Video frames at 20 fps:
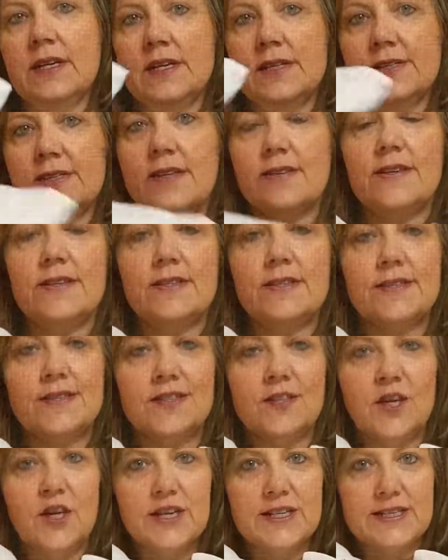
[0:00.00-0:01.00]
So this is an
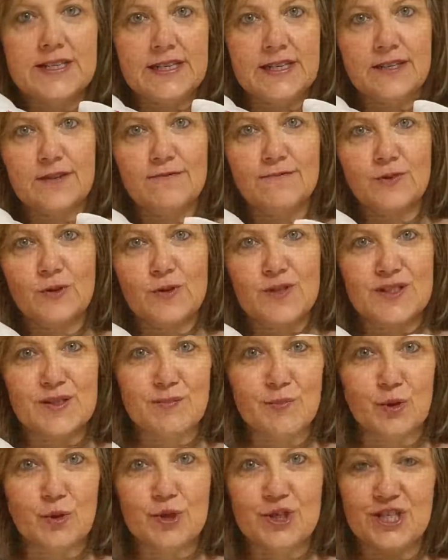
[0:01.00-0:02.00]
idea for some
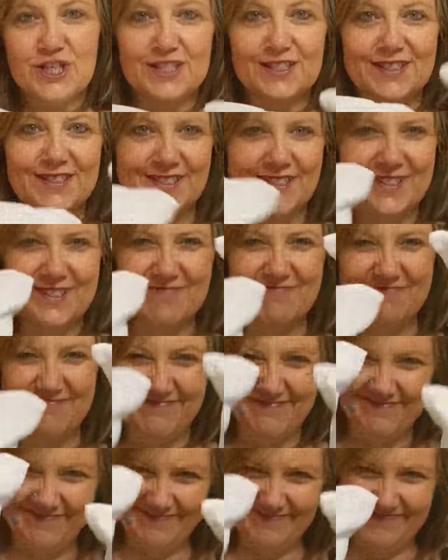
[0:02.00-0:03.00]
cushions.
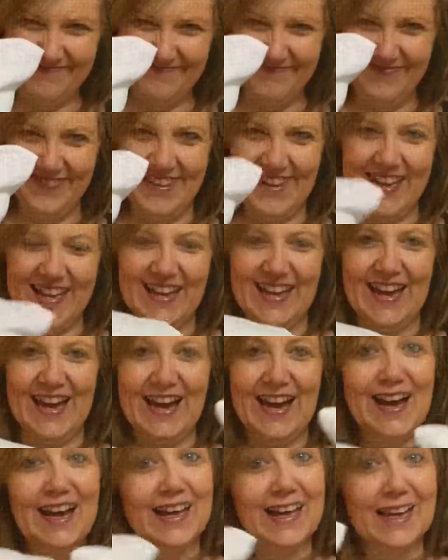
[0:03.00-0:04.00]

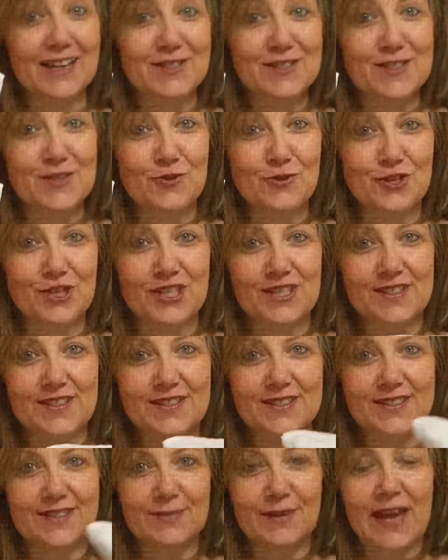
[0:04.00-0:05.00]
Cactus
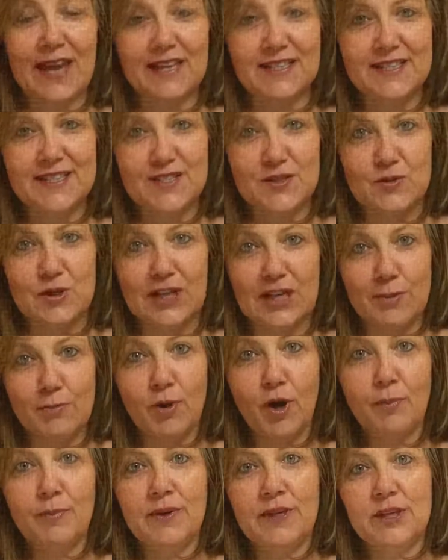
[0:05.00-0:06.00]
cushions. Cactus are really
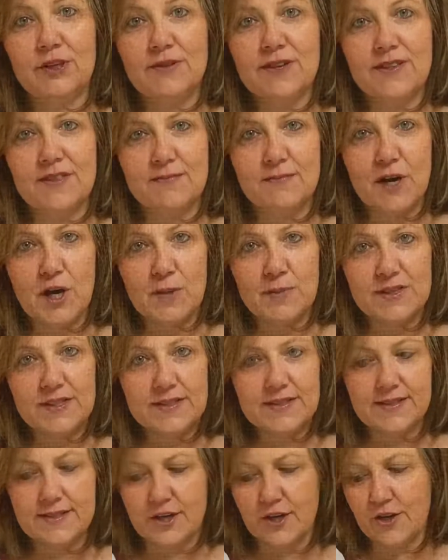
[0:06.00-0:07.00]
popular at the moment,
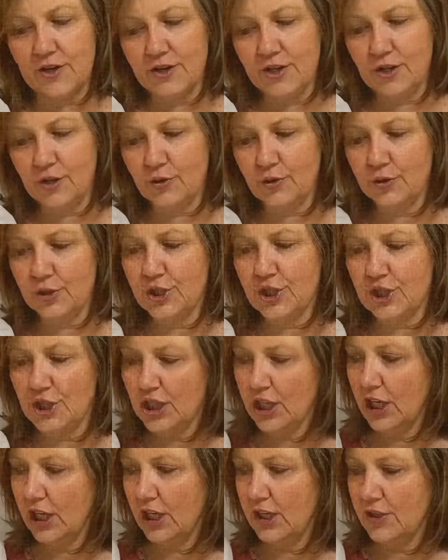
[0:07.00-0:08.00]
so you could
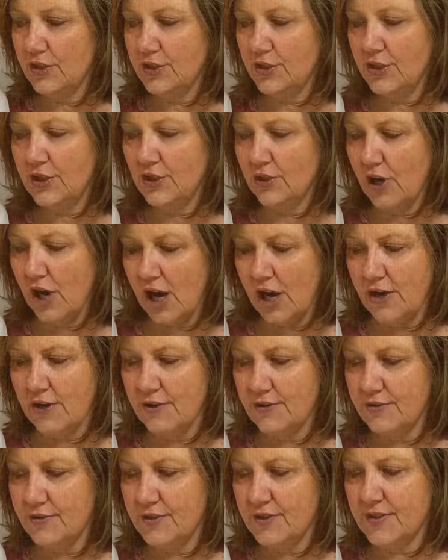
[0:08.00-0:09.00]
do your
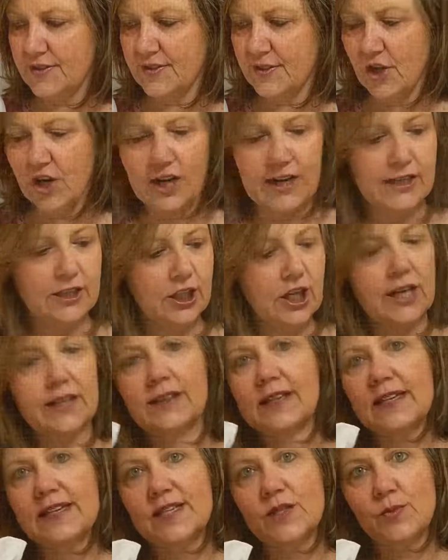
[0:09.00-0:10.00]
own design like
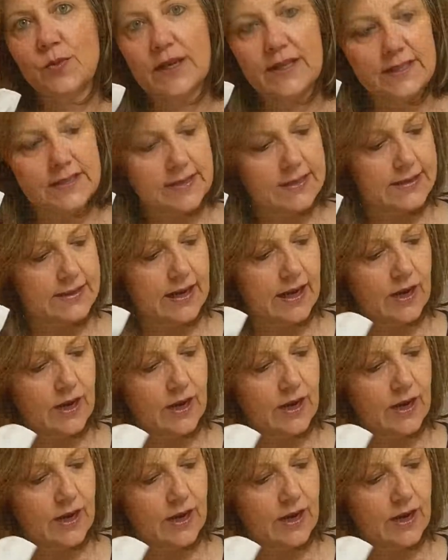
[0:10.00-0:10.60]
these ones.